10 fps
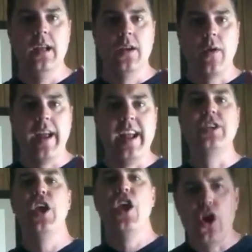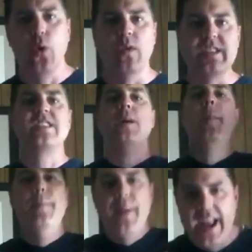Right? It's huge. It's a
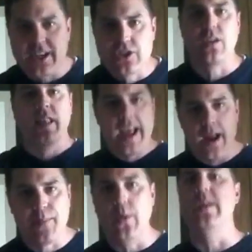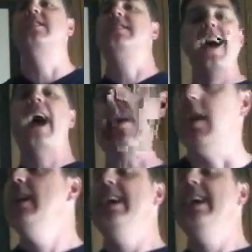major label. It's Skylanders.